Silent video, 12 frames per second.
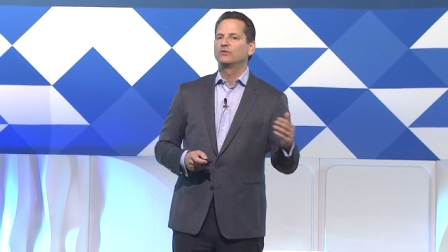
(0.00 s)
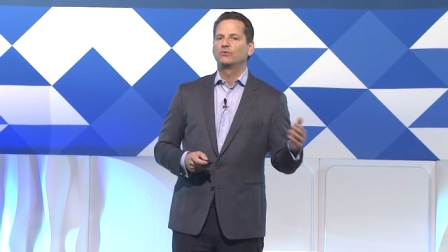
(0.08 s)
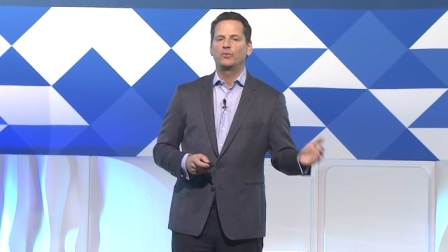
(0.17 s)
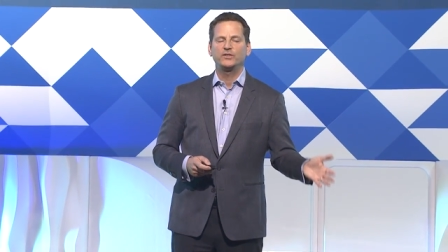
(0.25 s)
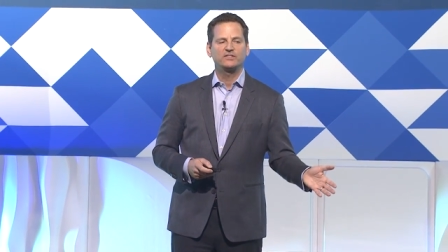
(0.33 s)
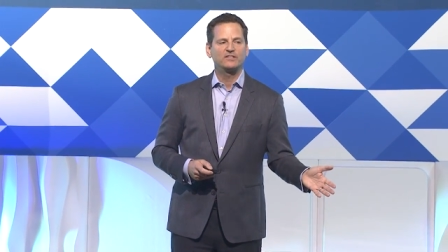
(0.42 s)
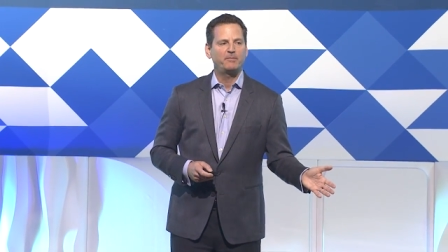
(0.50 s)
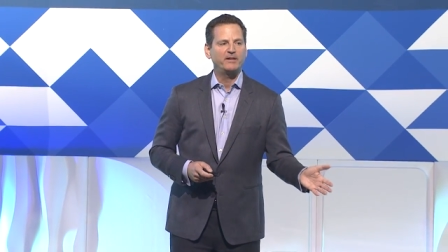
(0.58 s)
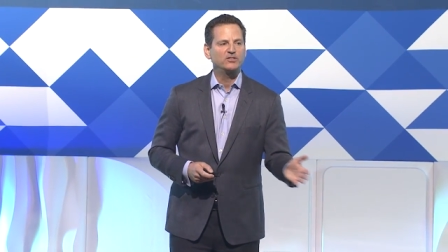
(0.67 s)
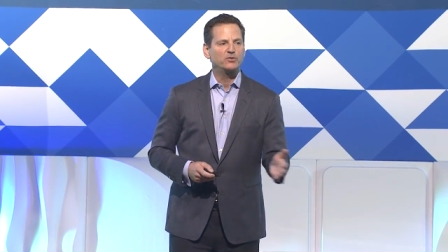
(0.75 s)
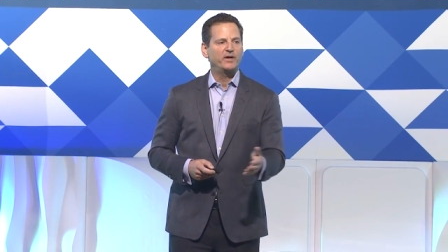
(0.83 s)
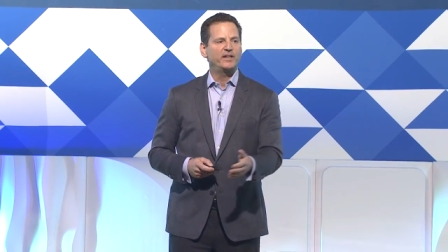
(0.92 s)
What's the
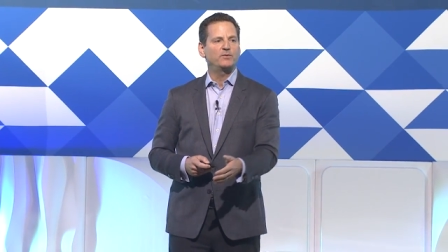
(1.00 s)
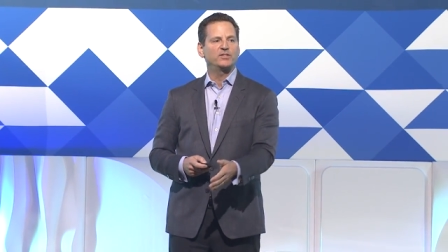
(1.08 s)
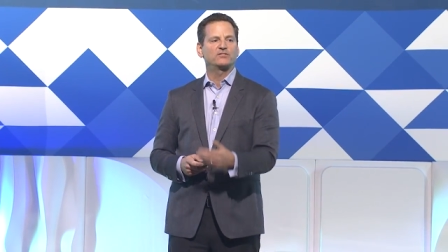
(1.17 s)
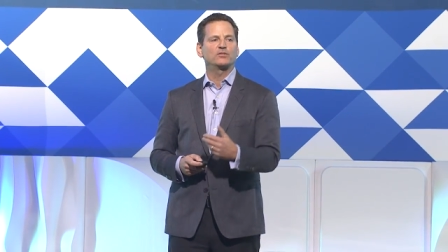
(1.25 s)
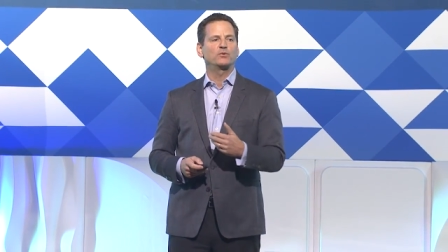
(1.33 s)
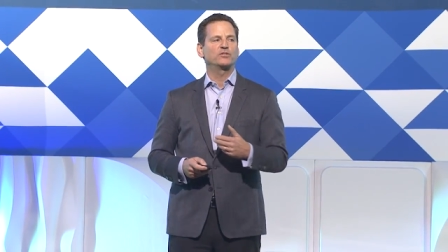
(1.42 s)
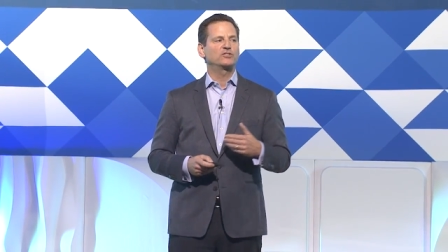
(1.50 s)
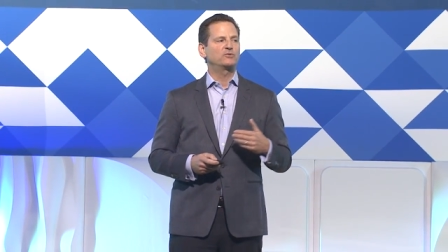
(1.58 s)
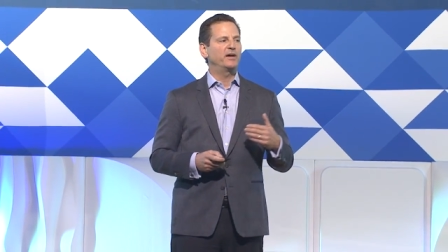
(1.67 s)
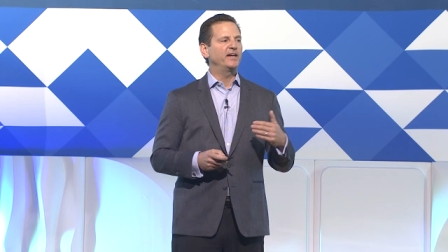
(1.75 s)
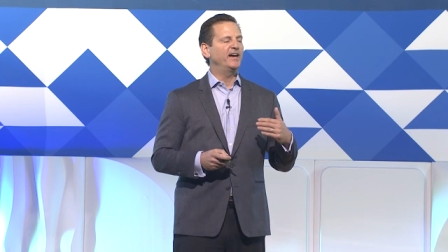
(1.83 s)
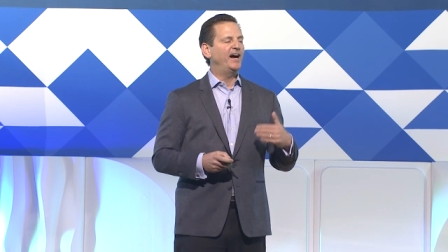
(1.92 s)
best way? What's the worst
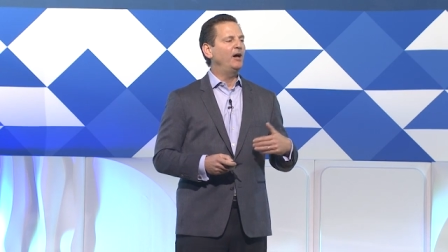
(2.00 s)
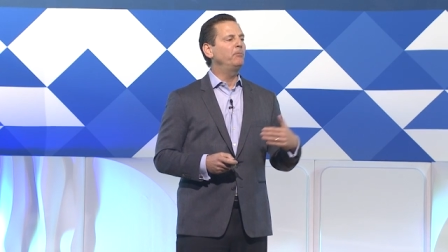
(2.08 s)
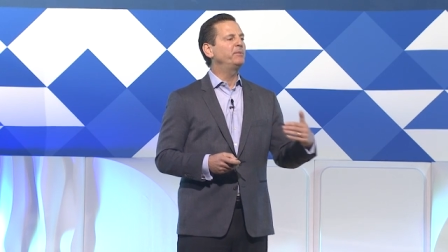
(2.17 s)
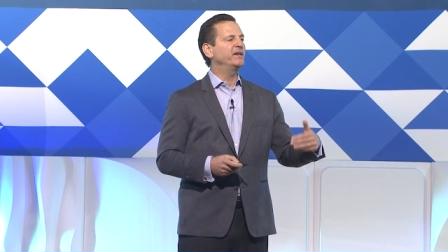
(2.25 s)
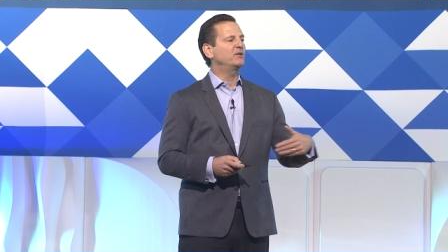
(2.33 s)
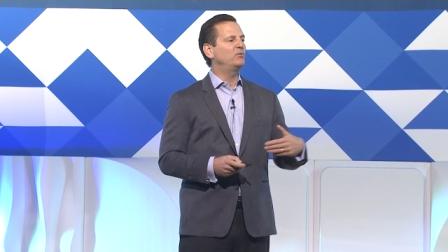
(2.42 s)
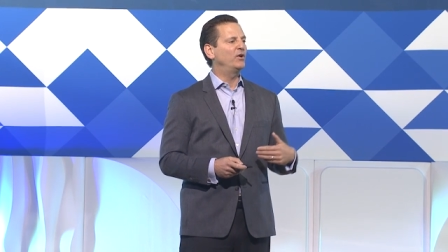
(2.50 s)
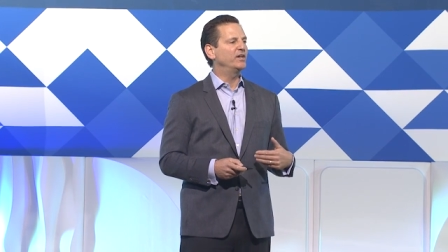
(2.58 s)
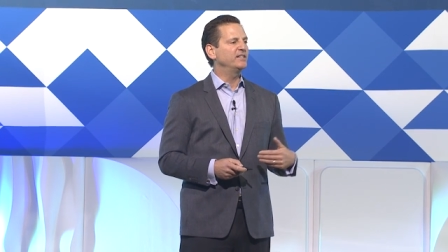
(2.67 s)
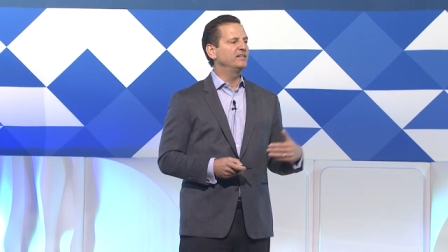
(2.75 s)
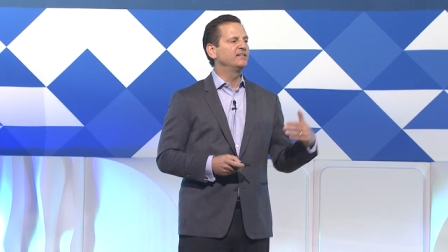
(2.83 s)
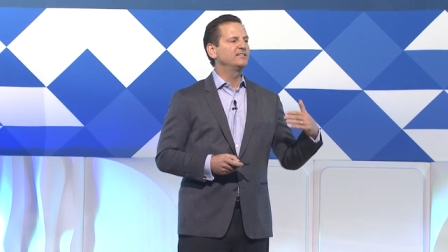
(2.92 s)
way? I'll pick
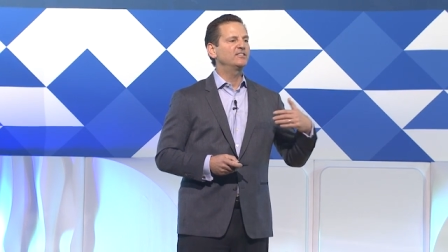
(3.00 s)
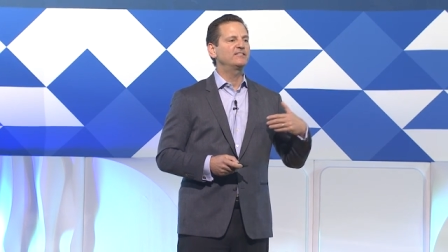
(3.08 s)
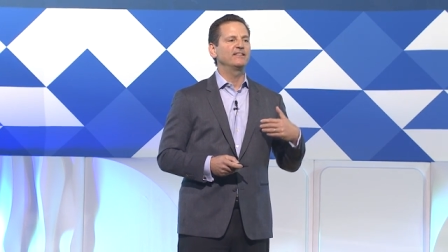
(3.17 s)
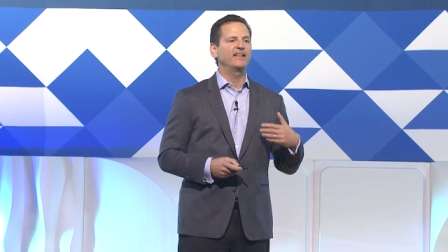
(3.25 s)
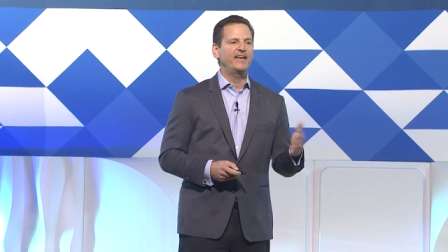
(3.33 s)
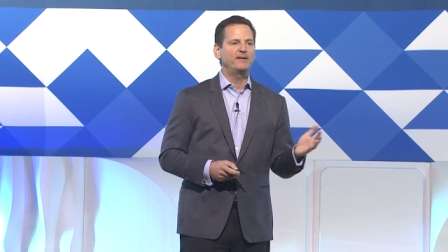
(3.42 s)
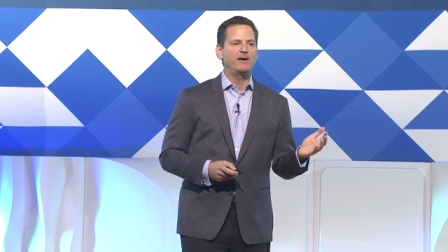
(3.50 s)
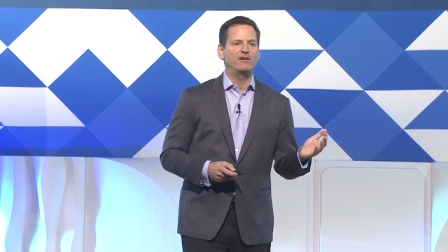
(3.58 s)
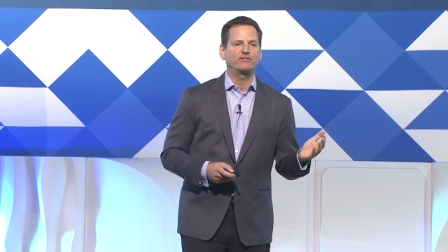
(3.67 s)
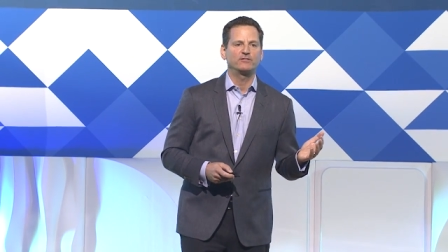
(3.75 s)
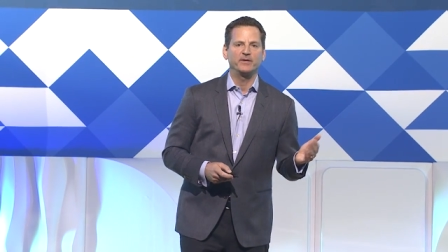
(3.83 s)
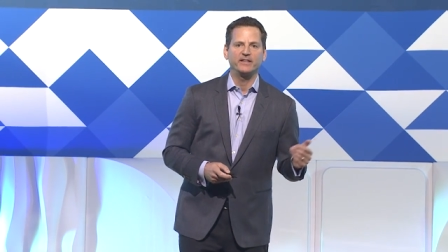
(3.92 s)
one, just lay them out
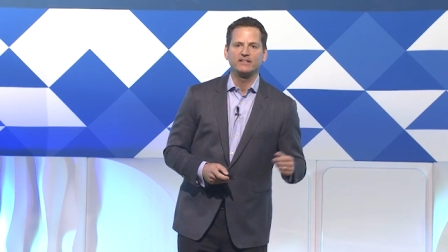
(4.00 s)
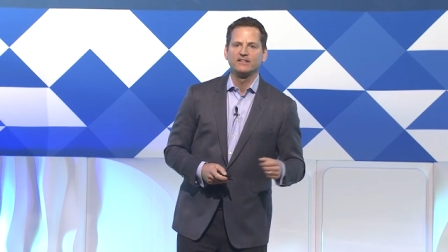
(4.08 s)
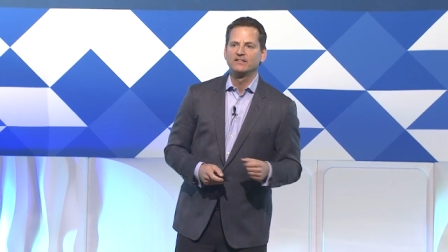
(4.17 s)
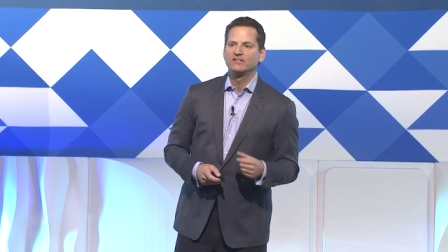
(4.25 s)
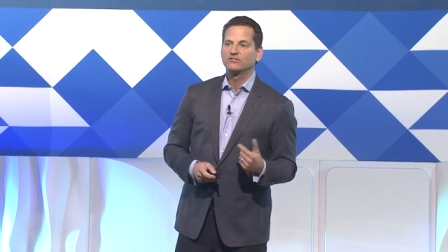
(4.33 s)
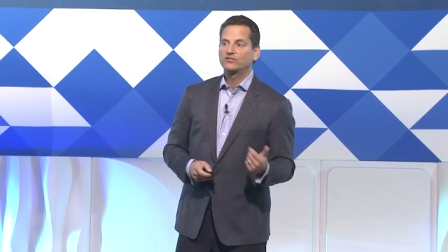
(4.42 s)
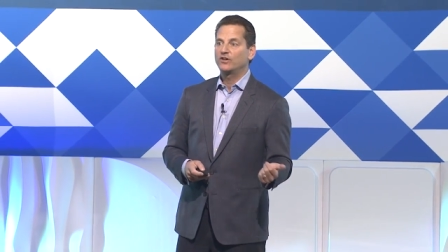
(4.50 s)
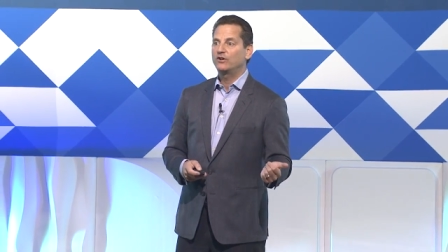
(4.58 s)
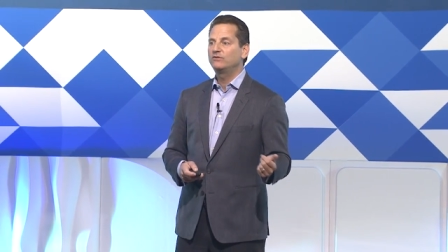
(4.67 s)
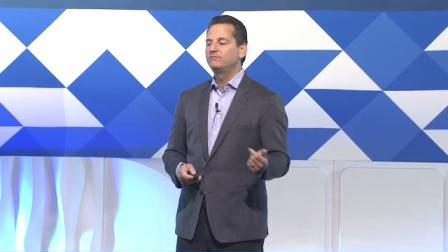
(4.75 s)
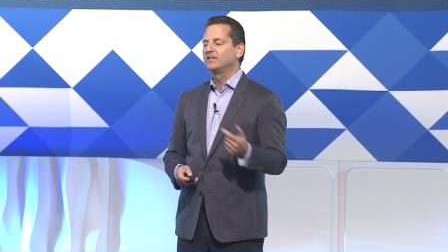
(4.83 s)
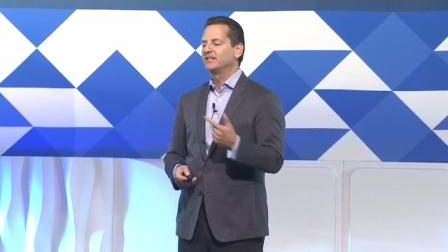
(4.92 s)
for me.
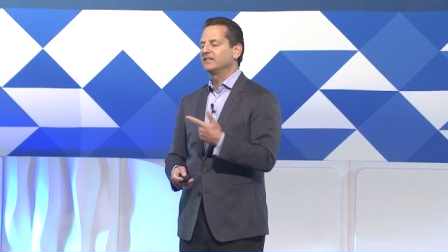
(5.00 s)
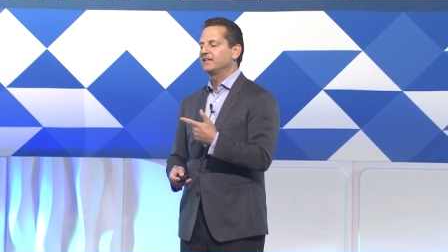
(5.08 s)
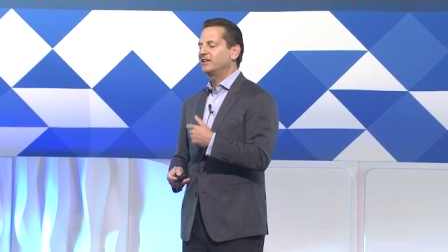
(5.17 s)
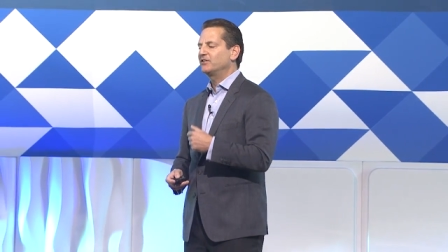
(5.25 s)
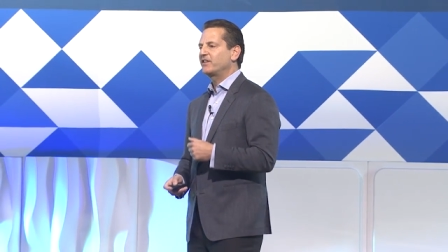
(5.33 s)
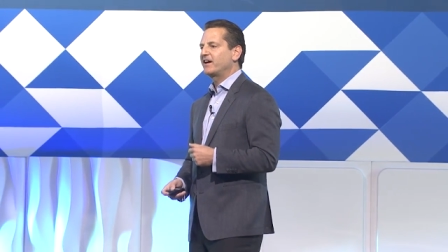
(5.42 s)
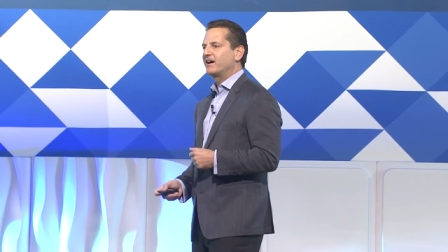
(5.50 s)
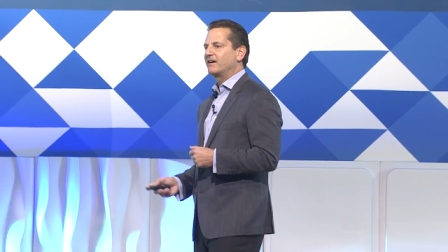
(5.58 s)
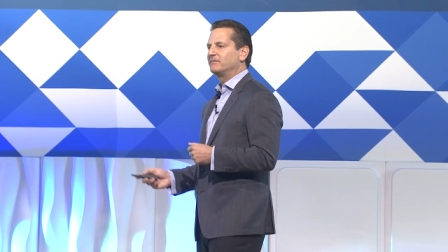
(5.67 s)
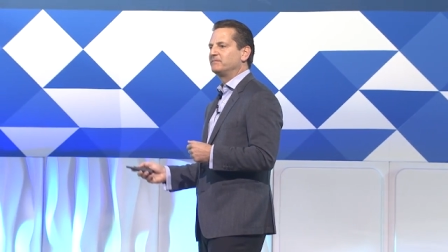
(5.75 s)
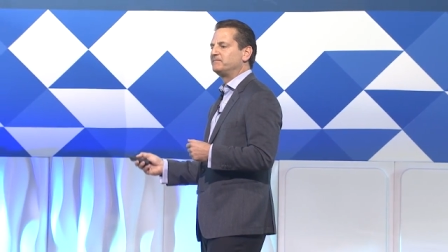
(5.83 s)
So here they are.